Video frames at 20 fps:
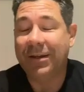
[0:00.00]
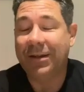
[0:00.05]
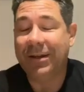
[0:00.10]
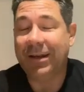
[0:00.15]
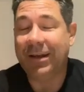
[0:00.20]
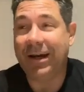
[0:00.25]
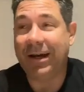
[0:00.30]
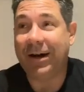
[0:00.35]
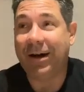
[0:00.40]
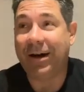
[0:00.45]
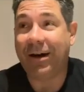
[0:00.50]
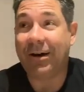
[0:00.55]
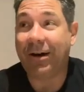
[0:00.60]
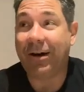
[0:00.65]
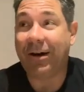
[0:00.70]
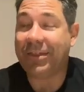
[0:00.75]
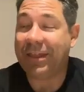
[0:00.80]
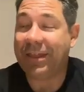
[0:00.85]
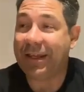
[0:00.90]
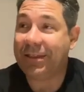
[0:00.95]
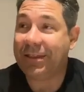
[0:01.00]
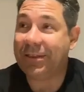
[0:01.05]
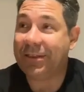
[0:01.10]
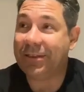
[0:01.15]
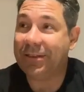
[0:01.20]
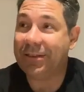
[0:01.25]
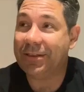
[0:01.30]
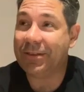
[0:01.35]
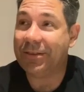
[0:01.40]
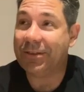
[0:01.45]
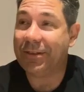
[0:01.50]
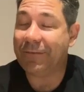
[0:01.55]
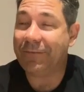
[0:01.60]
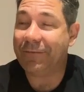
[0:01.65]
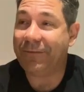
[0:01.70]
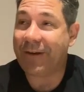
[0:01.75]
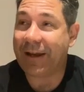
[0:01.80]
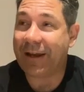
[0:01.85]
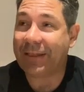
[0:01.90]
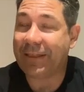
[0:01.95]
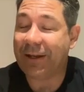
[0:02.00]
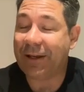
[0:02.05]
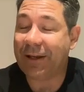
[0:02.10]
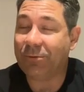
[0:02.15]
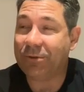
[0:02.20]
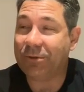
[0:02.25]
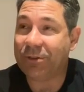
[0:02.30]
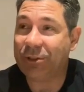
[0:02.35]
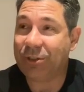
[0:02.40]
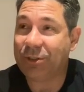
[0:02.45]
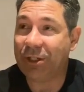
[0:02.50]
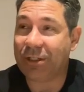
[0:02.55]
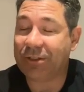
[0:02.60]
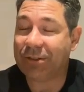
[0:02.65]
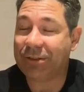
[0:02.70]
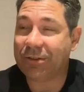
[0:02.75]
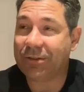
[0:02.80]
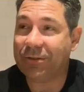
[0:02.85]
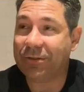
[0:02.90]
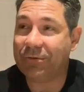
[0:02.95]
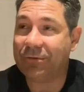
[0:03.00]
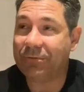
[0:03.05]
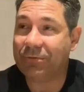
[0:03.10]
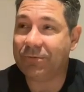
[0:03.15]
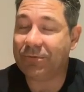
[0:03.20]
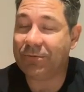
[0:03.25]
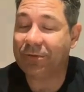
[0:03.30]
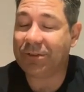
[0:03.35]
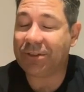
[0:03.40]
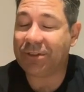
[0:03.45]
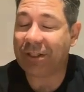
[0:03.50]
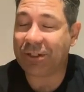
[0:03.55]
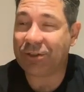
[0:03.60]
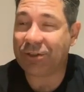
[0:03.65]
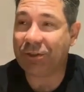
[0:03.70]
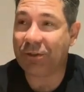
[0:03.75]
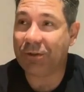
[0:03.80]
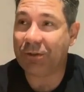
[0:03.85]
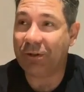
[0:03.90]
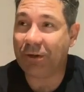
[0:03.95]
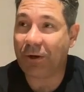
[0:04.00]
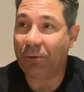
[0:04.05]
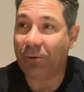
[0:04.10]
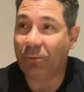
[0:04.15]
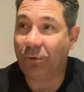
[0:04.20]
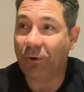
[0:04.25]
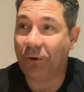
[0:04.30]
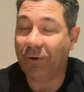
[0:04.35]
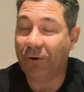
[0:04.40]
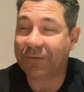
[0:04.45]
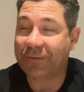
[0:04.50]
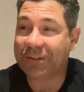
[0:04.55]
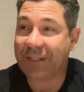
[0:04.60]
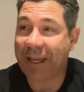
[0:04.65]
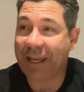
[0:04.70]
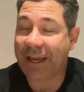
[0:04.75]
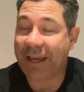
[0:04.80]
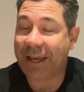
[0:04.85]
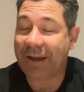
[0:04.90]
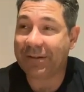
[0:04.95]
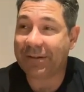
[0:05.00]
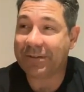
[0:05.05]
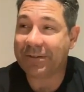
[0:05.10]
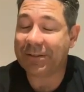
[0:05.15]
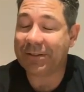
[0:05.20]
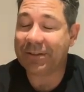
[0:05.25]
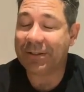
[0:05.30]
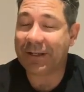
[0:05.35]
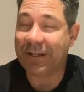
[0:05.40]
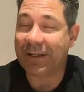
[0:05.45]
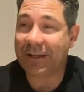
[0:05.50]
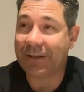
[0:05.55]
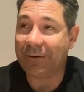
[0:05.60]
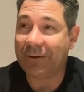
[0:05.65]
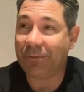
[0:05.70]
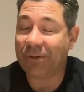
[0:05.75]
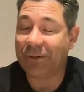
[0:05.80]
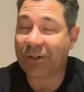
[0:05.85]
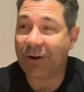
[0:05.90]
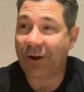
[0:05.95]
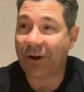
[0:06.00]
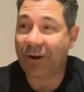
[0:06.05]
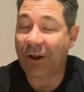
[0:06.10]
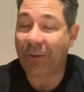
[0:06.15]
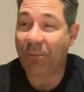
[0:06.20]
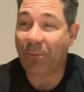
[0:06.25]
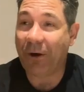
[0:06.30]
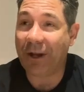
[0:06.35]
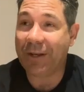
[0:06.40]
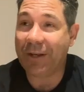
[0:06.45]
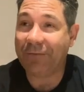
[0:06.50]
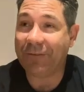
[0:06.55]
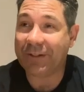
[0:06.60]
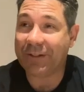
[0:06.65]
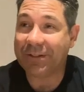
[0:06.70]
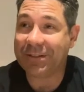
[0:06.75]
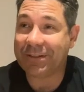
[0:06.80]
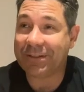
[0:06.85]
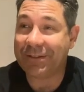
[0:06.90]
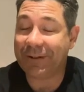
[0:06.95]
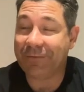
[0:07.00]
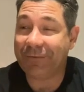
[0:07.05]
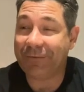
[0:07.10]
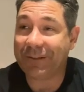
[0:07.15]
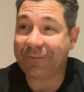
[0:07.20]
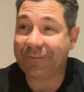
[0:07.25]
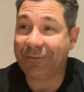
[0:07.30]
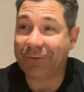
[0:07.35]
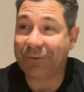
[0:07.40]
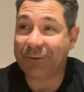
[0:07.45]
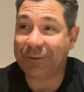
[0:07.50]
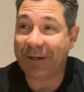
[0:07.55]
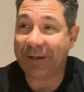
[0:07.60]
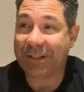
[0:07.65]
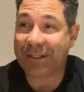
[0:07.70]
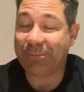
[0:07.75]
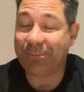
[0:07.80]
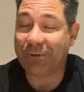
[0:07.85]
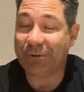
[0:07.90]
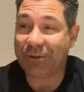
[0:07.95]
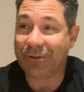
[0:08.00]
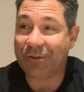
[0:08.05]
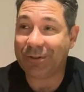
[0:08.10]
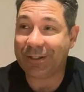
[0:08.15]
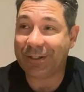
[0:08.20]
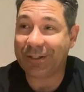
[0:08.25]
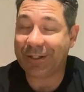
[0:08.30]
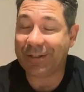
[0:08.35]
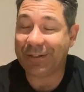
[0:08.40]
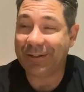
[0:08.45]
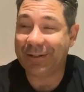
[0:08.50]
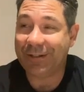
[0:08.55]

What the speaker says: I think the fact that it was just such a wall of sound, which I don't mind if it's Phil Spector producing it,